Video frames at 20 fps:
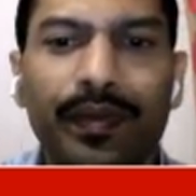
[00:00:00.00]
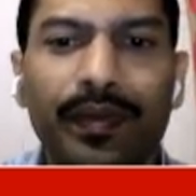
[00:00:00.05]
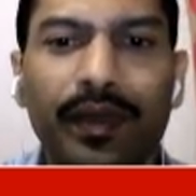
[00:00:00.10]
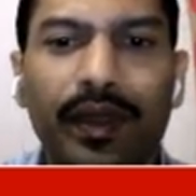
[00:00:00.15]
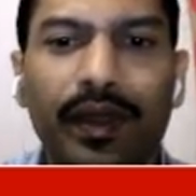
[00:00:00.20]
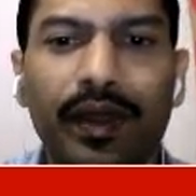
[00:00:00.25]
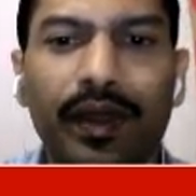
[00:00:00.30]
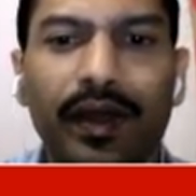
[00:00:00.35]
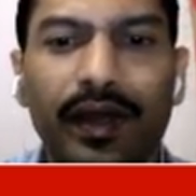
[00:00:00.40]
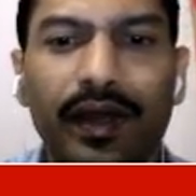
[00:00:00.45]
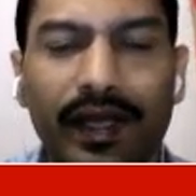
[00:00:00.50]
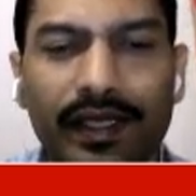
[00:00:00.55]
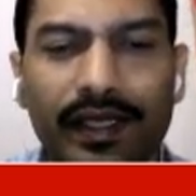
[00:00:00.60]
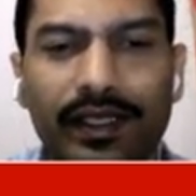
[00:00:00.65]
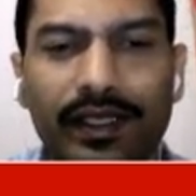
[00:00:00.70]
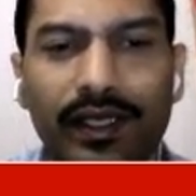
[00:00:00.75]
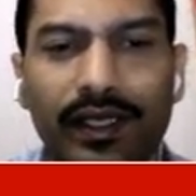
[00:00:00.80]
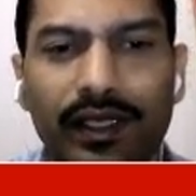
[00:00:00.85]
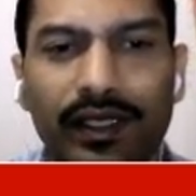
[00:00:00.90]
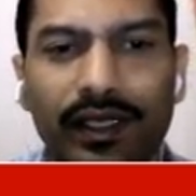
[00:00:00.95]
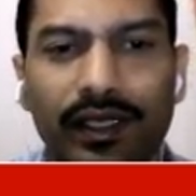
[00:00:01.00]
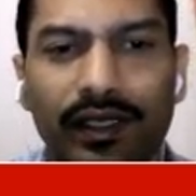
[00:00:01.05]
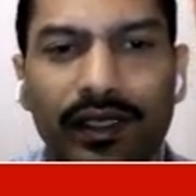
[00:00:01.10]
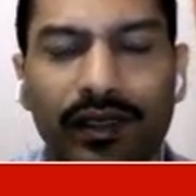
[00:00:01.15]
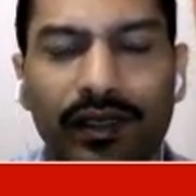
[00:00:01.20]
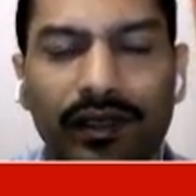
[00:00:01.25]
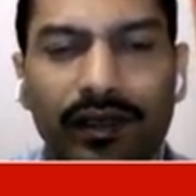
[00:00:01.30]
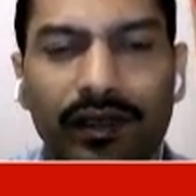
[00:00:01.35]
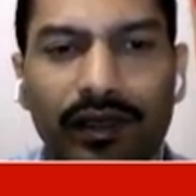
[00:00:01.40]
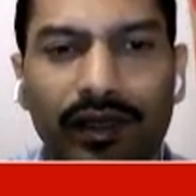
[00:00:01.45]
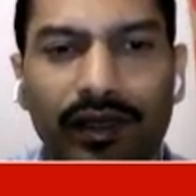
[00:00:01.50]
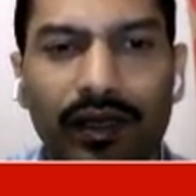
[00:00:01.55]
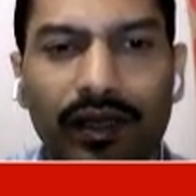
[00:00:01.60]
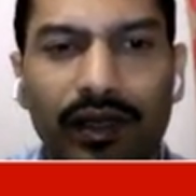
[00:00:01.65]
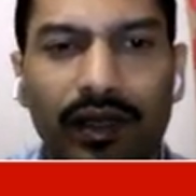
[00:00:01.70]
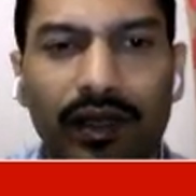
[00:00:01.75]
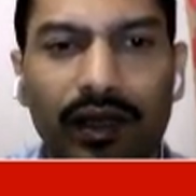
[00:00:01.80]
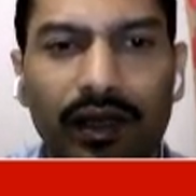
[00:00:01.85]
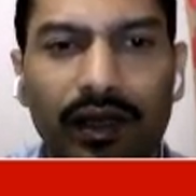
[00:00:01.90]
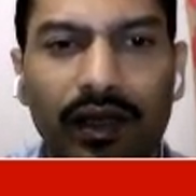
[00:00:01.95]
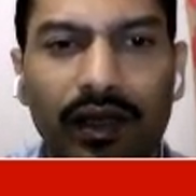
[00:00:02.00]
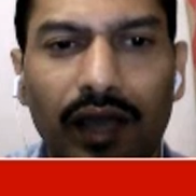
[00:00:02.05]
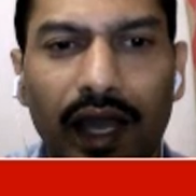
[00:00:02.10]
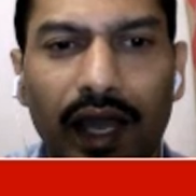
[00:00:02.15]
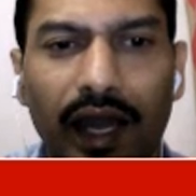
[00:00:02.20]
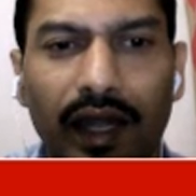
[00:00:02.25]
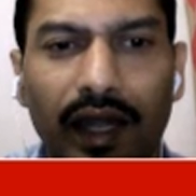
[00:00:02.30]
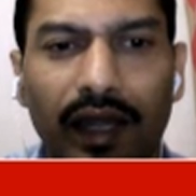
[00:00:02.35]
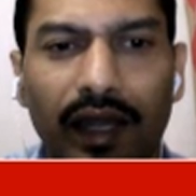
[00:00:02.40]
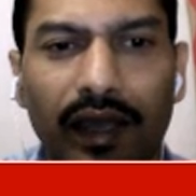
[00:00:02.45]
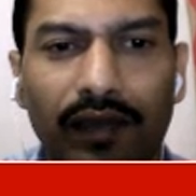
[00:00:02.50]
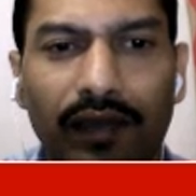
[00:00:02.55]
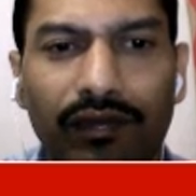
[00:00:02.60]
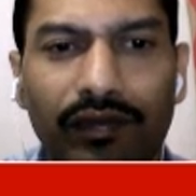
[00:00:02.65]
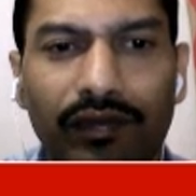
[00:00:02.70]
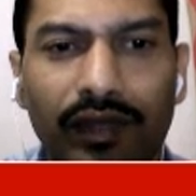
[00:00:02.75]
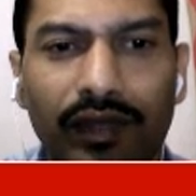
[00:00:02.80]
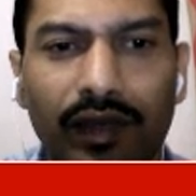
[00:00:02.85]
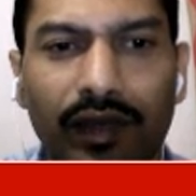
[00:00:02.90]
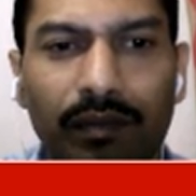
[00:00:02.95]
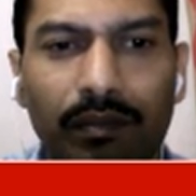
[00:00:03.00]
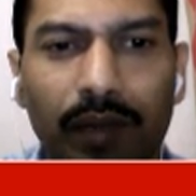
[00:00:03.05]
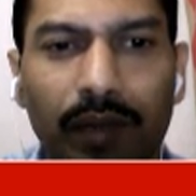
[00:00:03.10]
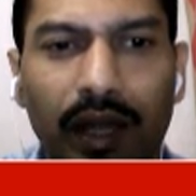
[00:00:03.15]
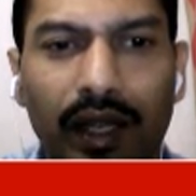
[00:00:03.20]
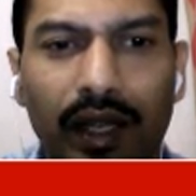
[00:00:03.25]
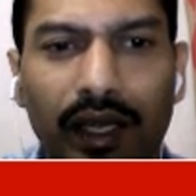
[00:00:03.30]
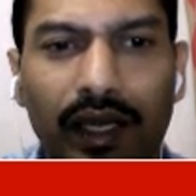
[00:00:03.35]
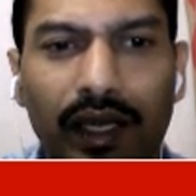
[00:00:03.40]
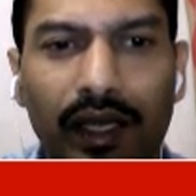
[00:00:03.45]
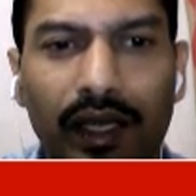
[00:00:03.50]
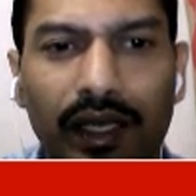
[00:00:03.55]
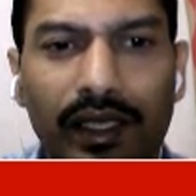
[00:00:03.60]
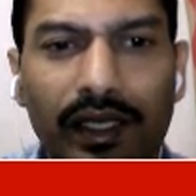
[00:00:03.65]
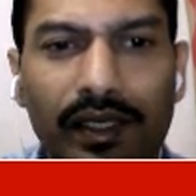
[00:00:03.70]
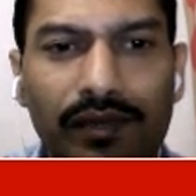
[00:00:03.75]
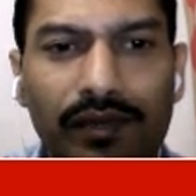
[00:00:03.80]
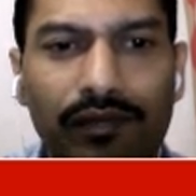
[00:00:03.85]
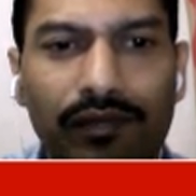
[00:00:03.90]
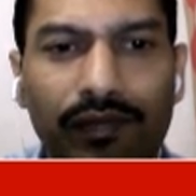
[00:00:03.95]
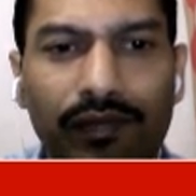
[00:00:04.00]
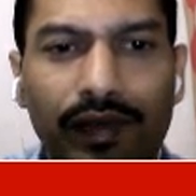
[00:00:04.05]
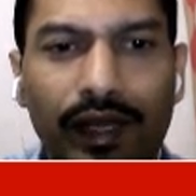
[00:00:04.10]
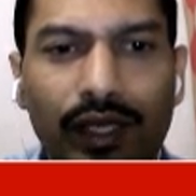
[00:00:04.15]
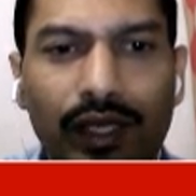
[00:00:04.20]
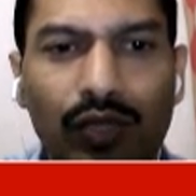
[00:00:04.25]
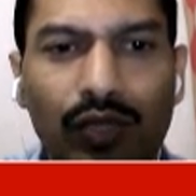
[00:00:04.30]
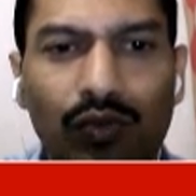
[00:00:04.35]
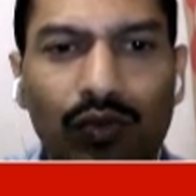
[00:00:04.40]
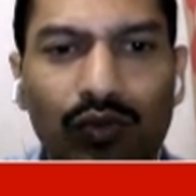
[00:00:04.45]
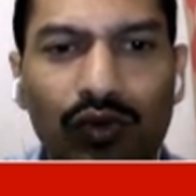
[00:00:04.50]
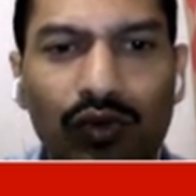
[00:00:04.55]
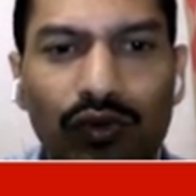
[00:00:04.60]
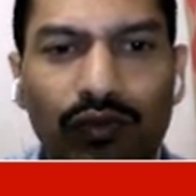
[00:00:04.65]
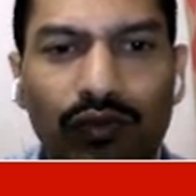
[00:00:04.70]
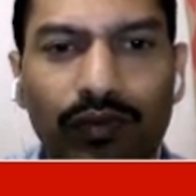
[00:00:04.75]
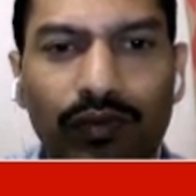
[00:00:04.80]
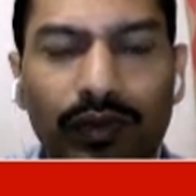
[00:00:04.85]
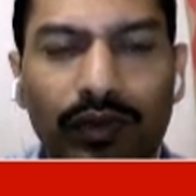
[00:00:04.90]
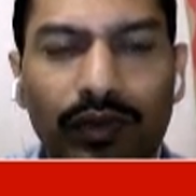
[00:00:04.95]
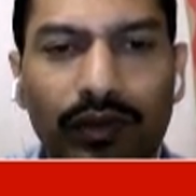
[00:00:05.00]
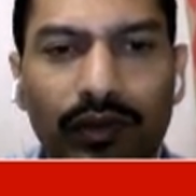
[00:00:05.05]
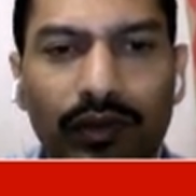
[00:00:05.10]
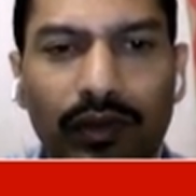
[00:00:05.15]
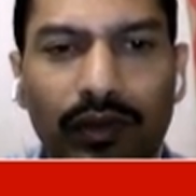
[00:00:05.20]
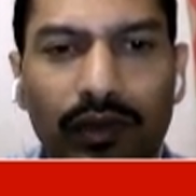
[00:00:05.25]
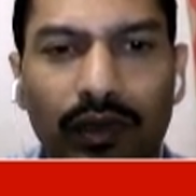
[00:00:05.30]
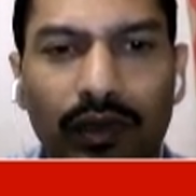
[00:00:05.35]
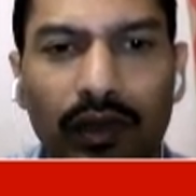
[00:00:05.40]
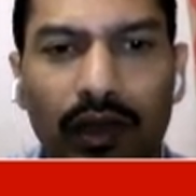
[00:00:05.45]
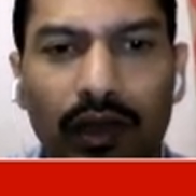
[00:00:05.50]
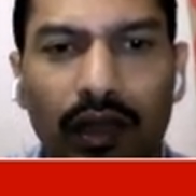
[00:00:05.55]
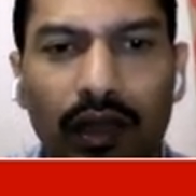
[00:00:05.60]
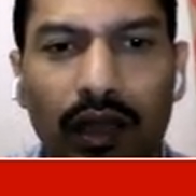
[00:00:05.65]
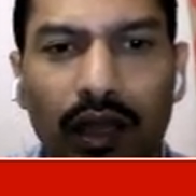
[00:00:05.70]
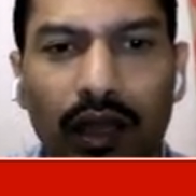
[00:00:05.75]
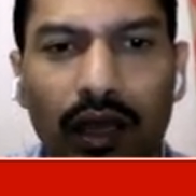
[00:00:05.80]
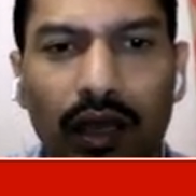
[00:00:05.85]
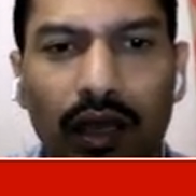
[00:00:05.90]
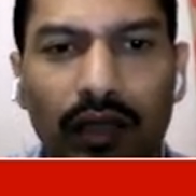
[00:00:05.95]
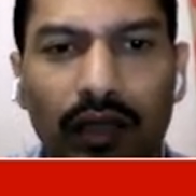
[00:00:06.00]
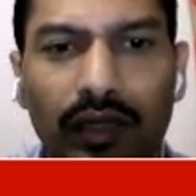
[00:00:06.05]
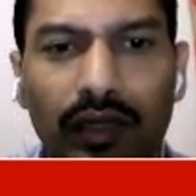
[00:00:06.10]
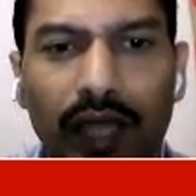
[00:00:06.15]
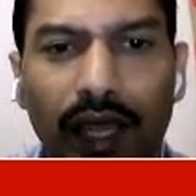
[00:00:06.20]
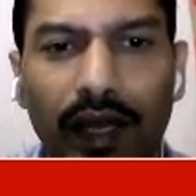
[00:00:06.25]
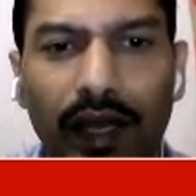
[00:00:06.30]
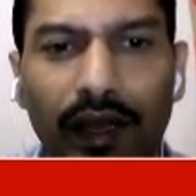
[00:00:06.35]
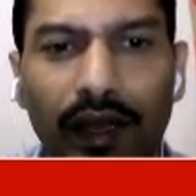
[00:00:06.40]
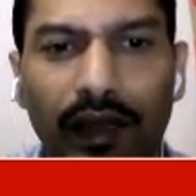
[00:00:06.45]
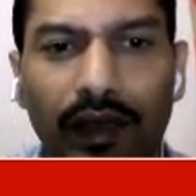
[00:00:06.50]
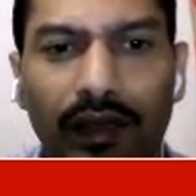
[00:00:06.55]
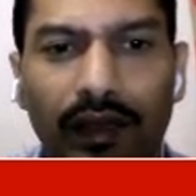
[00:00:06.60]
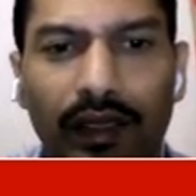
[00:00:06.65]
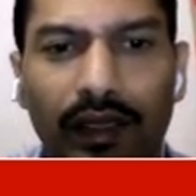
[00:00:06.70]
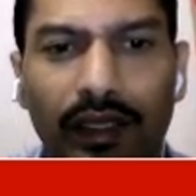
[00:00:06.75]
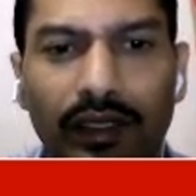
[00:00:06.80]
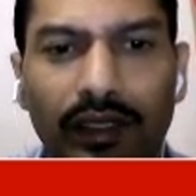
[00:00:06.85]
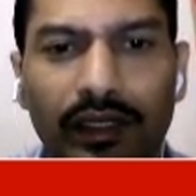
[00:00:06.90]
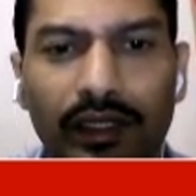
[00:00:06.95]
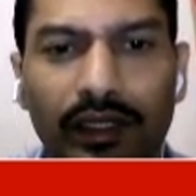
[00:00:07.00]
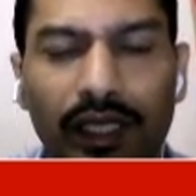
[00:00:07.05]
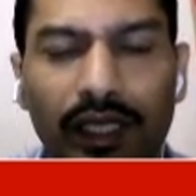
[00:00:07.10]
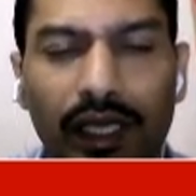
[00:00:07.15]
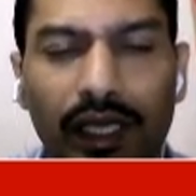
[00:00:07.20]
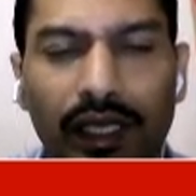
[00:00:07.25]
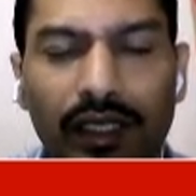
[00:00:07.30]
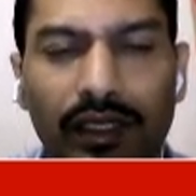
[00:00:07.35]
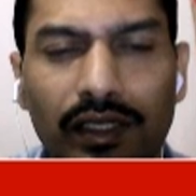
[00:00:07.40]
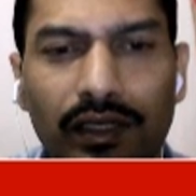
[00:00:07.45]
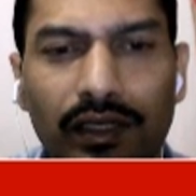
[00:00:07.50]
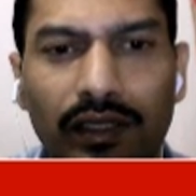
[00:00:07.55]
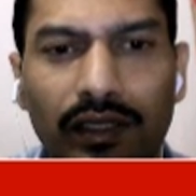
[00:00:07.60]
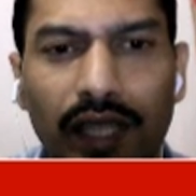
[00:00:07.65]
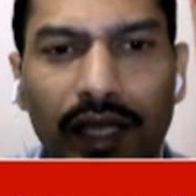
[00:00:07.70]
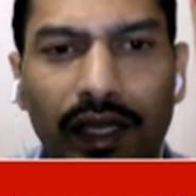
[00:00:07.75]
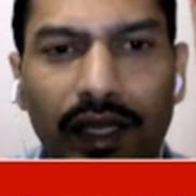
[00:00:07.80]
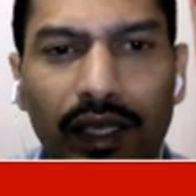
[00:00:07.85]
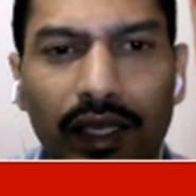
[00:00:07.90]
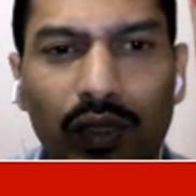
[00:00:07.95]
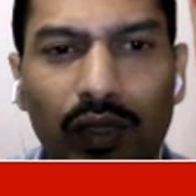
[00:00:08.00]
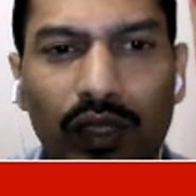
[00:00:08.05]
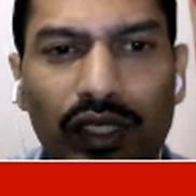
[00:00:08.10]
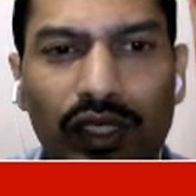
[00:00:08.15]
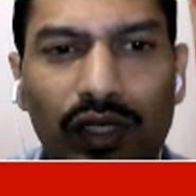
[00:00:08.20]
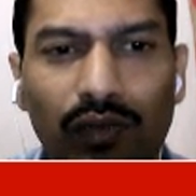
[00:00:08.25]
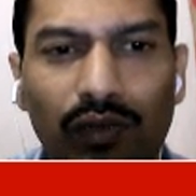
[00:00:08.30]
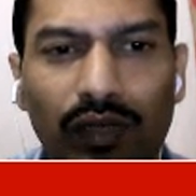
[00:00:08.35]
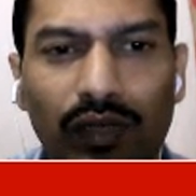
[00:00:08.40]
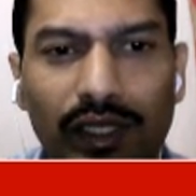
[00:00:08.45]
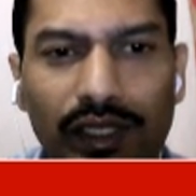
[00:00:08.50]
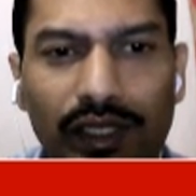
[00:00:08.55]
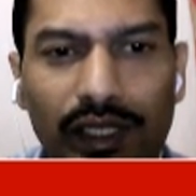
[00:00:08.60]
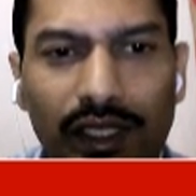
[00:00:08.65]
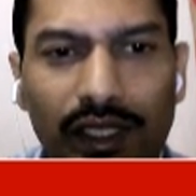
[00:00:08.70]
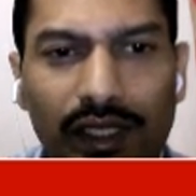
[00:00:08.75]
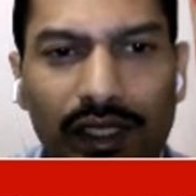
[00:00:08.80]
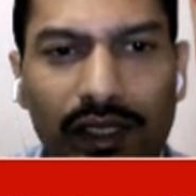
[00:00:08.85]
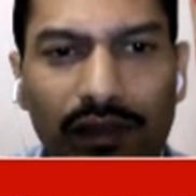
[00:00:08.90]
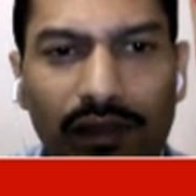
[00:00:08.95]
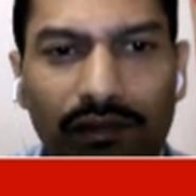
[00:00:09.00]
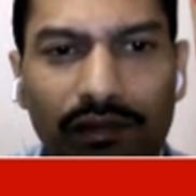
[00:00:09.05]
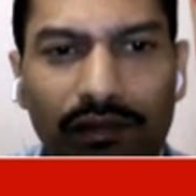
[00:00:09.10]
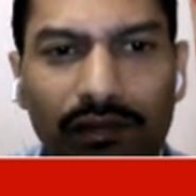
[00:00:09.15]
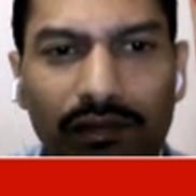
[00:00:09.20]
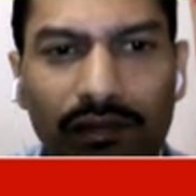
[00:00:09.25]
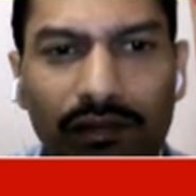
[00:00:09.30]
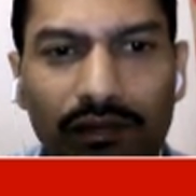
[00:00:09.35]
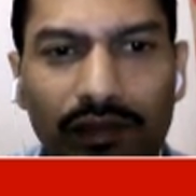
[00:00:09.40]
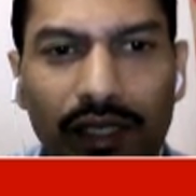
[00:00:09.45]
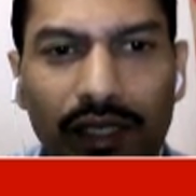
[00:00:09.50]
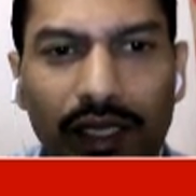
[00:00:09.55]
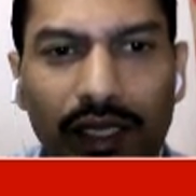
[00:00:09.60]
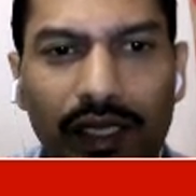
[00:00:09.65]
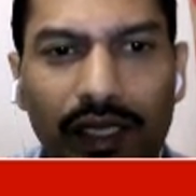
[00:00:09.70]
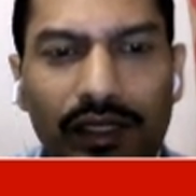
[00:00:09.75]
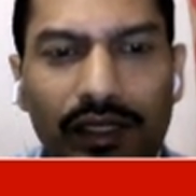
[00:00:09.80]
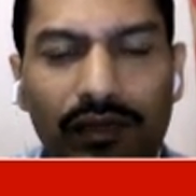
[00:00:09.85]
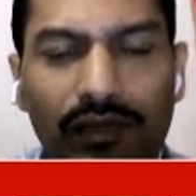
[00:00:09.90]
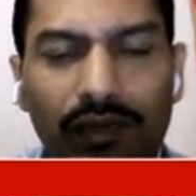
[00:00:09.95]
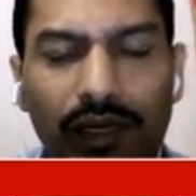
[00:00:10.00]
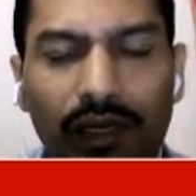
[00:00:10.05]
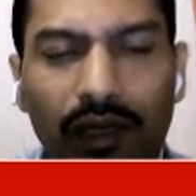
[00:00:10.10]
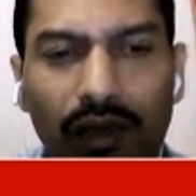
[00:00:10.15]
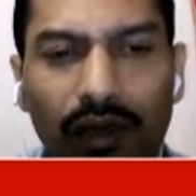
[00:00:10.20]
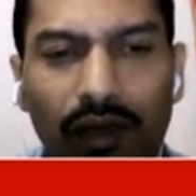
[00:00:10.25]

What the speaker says: restriction, and if the particle is free to move, then that equation will change up. The energy will